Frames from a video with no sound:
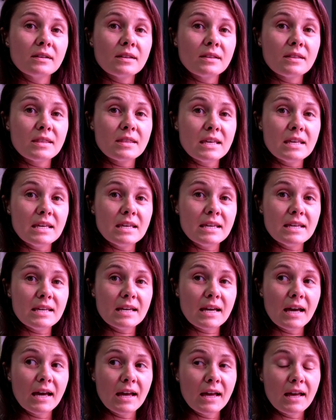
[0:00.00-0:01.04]

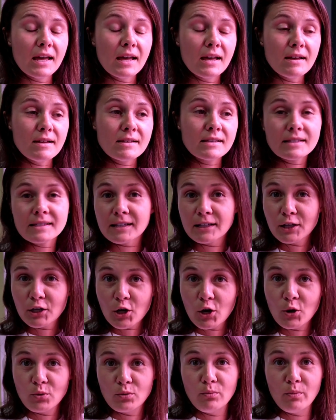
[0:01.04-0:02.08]
the
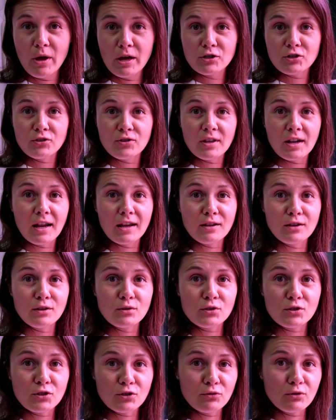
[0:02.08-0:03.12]
silicone mesh that I
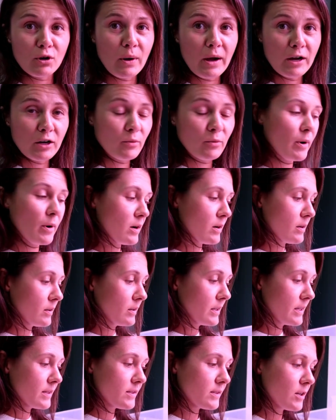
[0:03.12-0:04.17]
use to grow
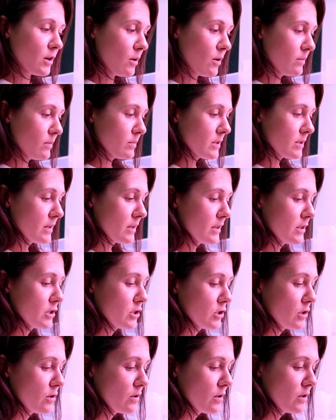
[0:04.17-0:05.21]
hydroponically. So I'm just gonna
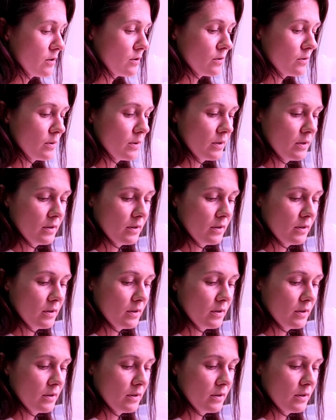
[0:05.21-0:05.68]
show you